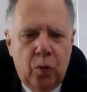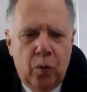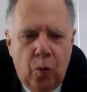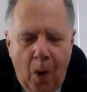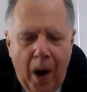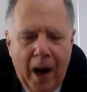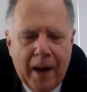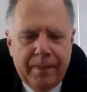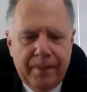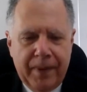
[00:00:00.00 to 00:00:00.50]

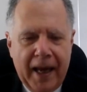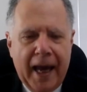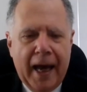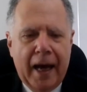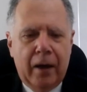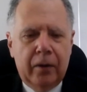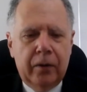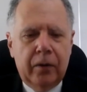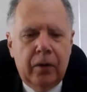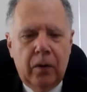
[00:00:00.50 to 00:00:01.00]
wipe
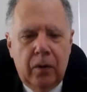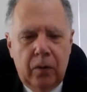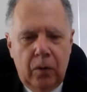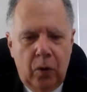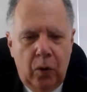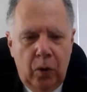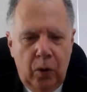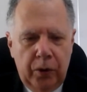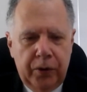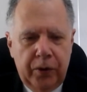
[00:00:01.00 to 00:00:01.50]
out
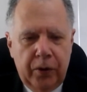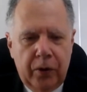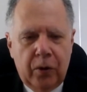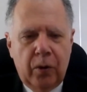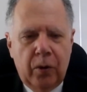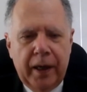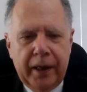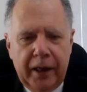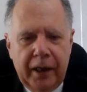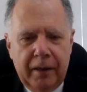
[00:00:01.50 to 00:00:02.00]
all
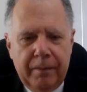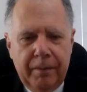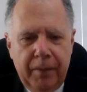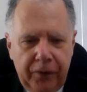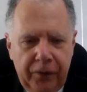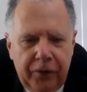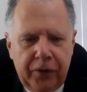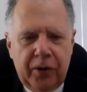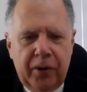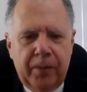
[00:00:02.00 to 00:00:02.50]
Ukrainian
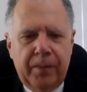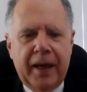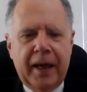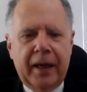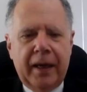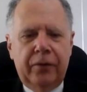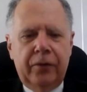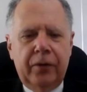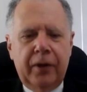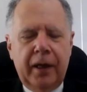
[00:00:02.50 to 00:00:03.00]
missile
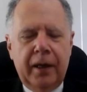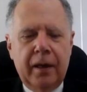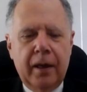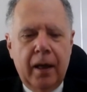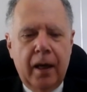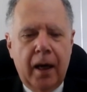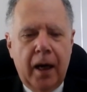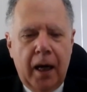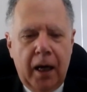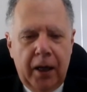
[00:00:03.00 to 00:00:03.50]
capacity
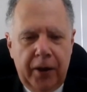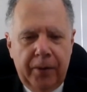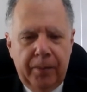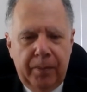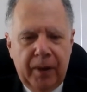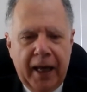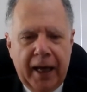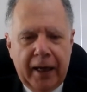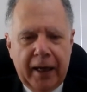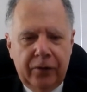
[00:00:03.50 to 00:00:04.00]
on the
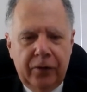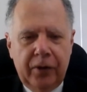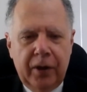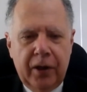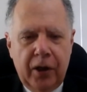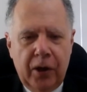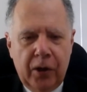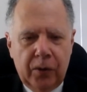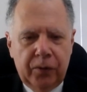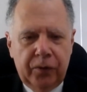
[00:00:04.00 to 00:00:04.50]
Black Sea
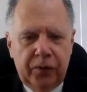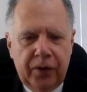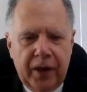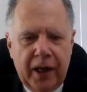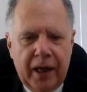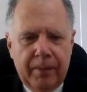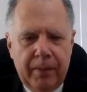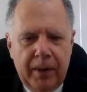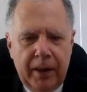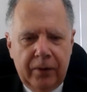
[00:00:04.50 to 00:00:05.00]
coast.
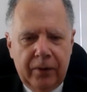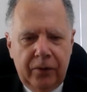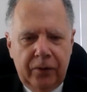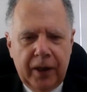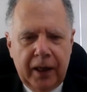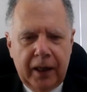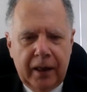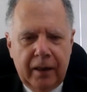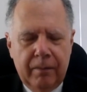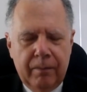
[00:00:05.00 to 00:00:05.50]
That means
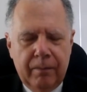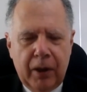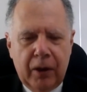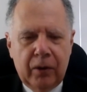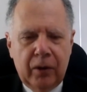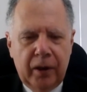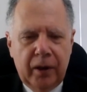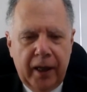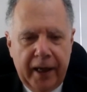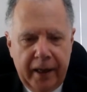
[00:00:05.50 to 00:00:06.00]
taking
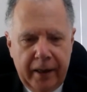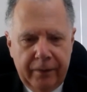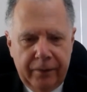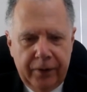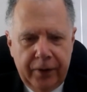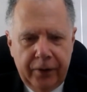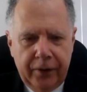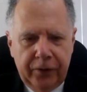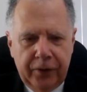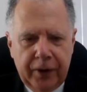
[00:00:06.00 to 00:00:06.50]

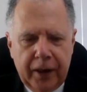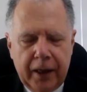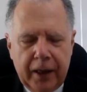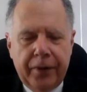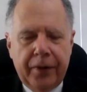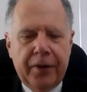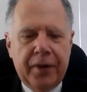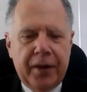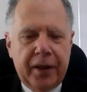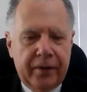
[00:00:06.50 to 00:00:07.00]
Mykolaiv in the
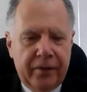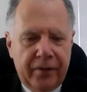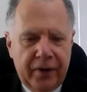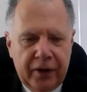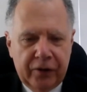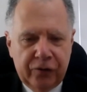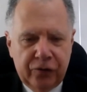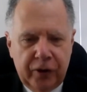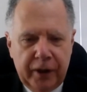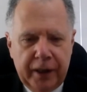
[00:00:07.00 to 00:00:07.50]
south and then
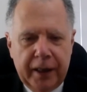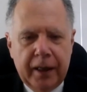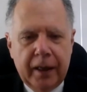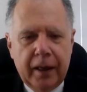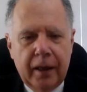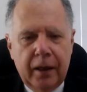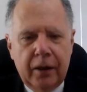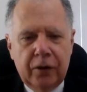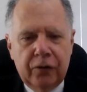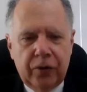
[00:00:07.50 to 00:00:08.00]
eventually
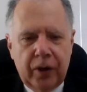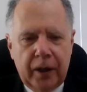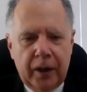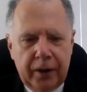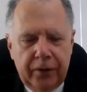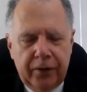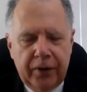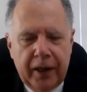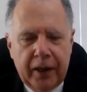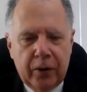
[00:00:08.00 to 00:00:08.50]
try
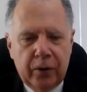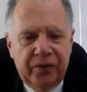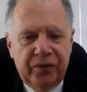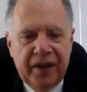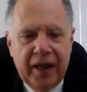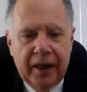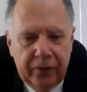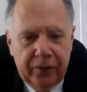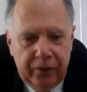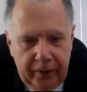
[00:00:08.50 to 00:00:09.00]
to take
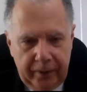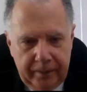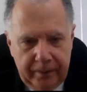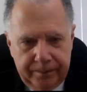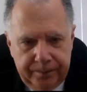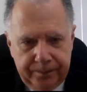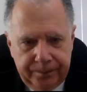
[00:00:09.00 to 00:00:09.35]
Odessa.